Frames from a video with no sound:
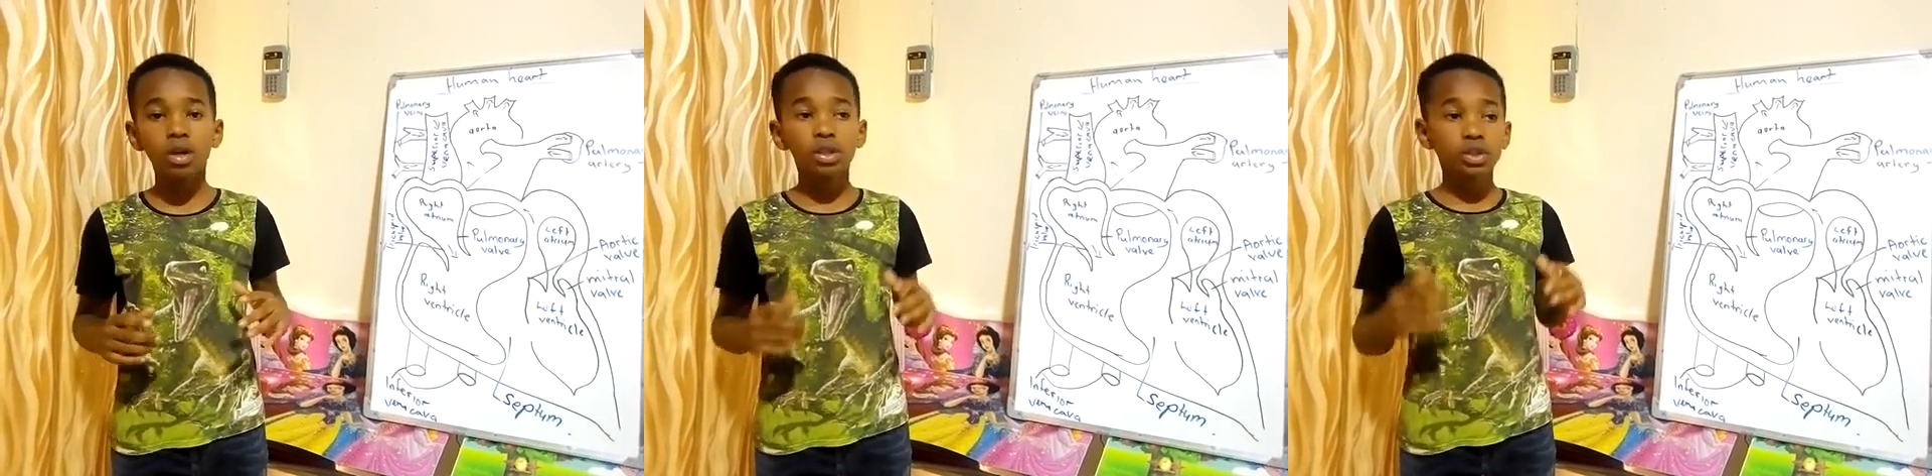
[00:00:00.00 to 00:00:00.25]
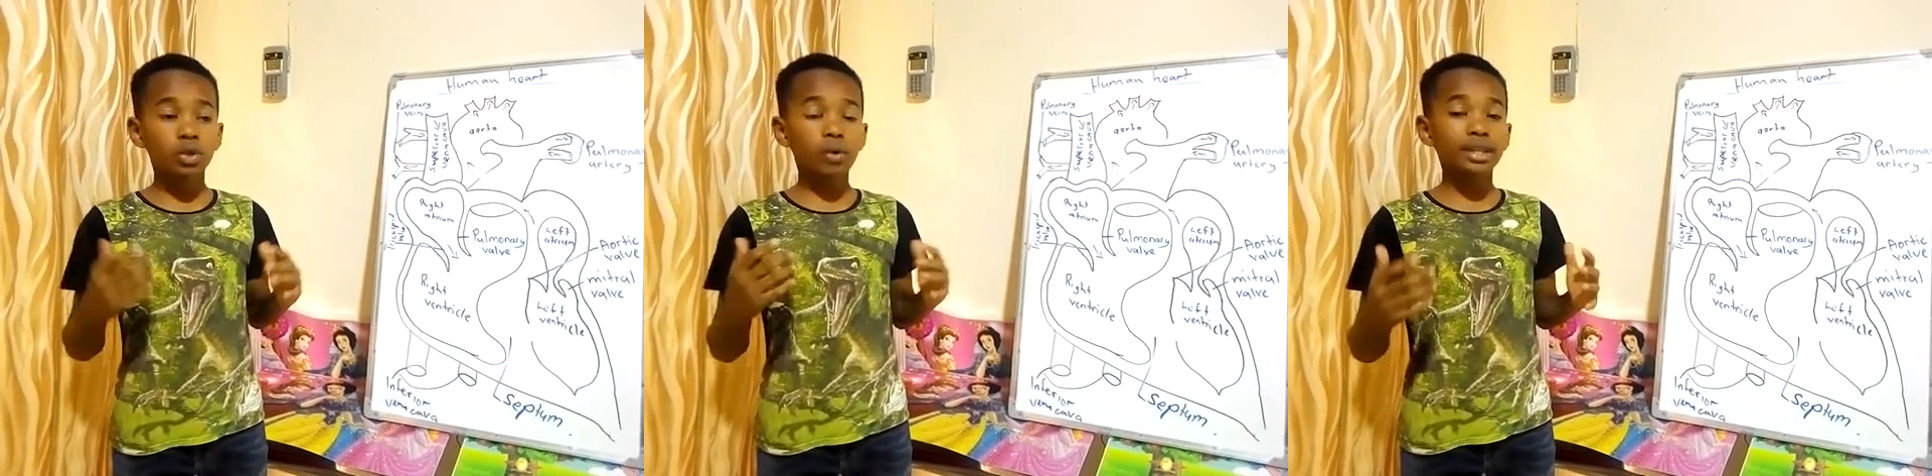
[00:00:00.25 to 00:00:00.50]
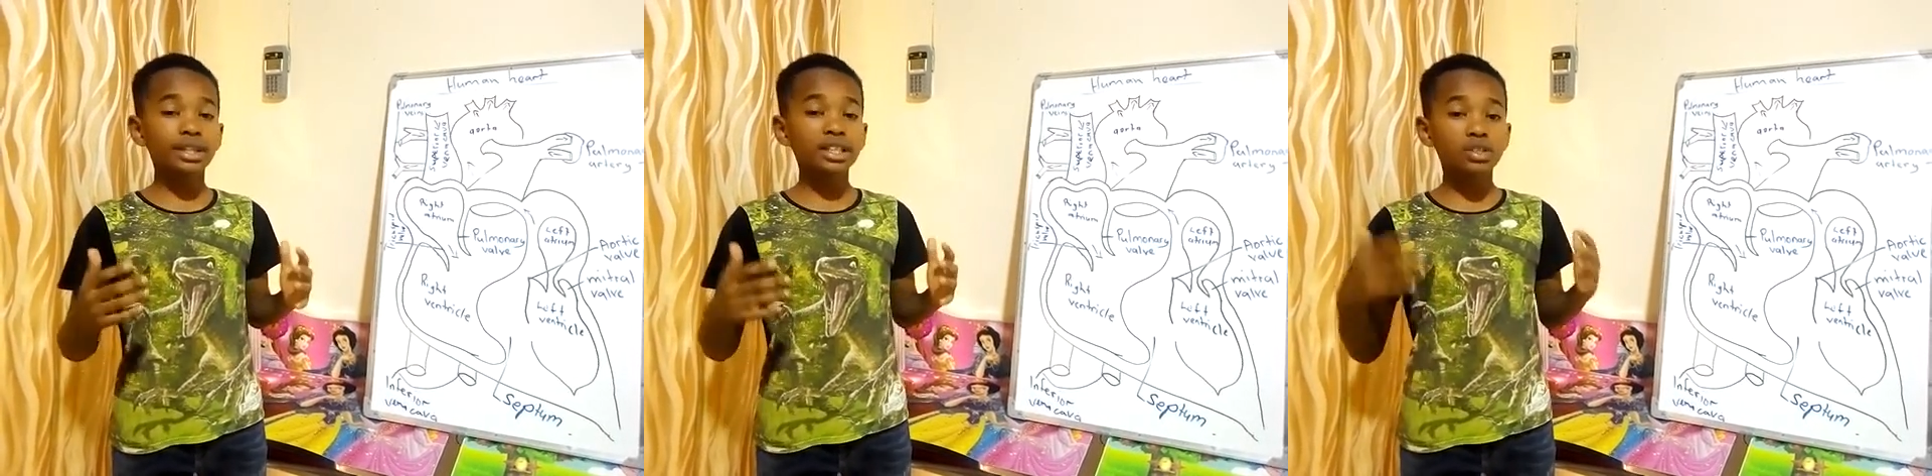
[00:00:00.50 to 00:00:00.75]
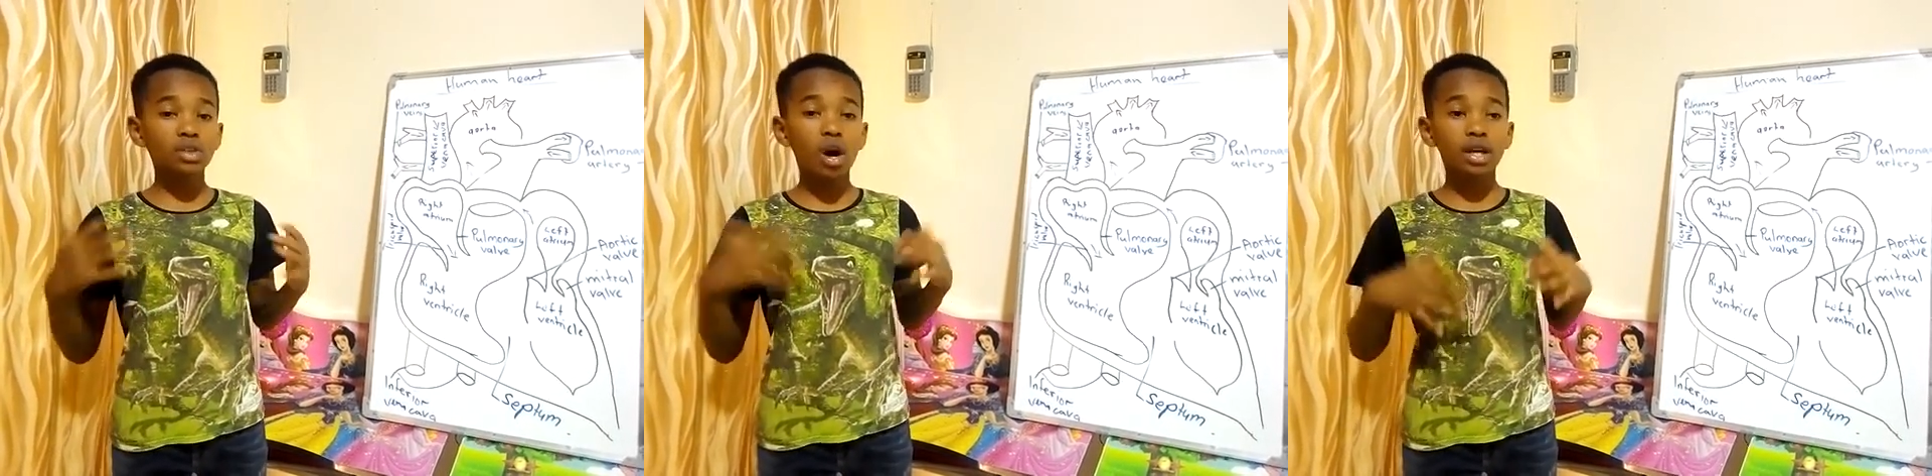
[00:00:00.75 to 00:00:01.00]
So when
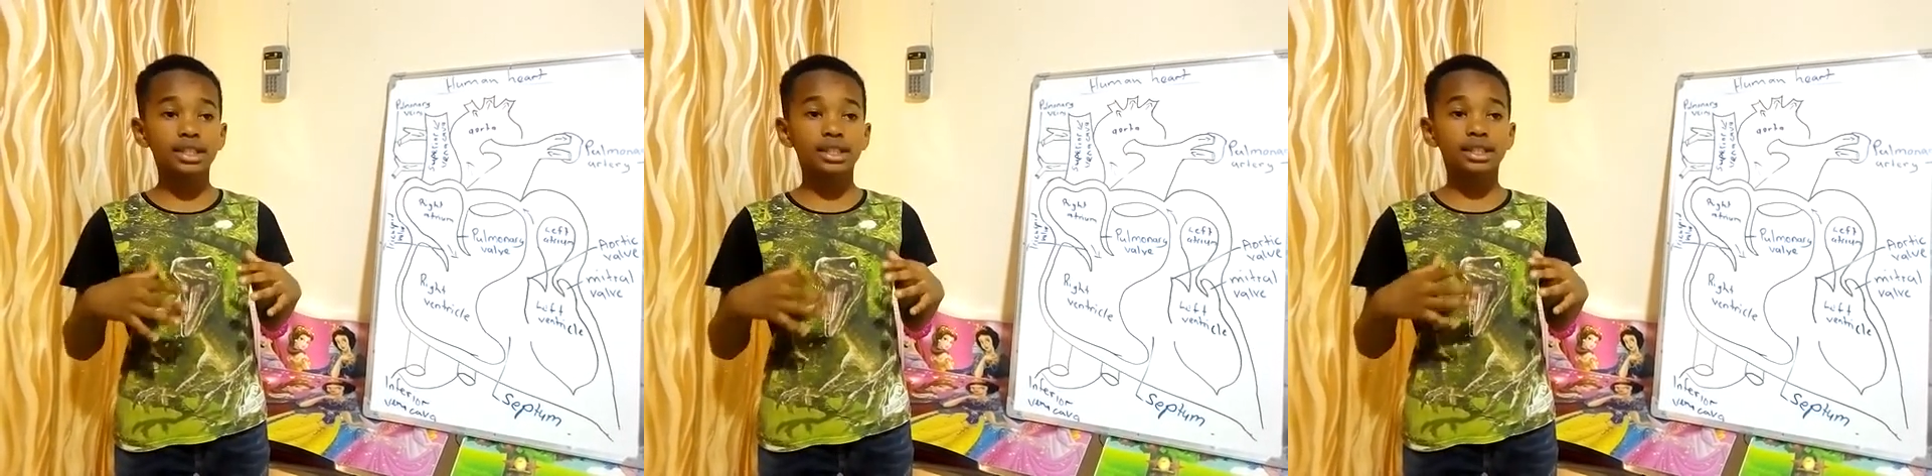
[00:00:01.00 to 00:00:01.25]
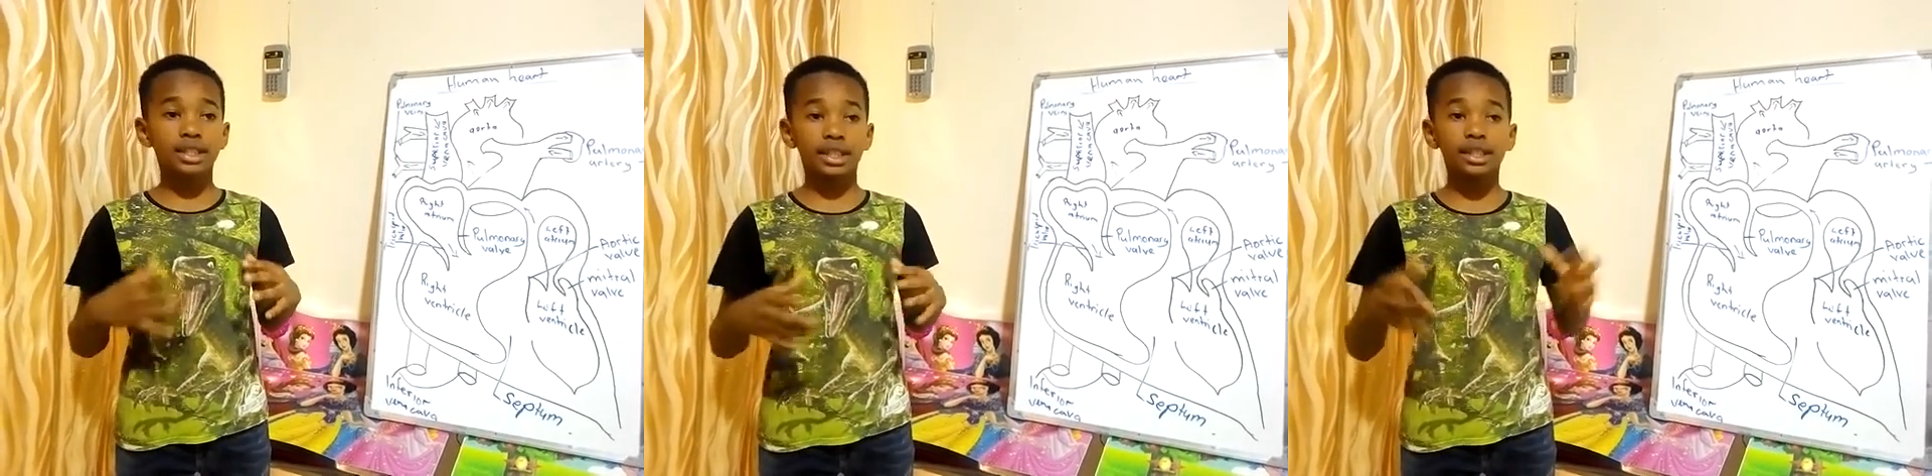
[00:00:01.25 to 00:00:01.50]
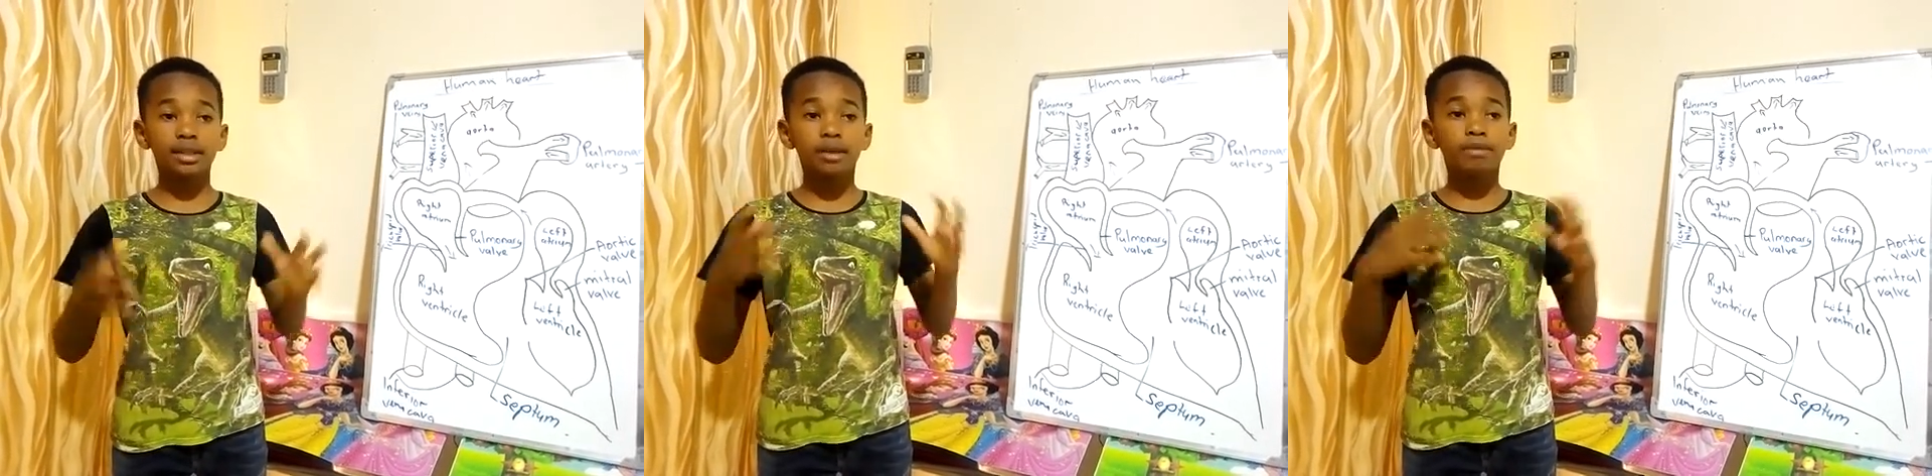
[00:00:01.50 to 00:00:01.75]
this oxygen in the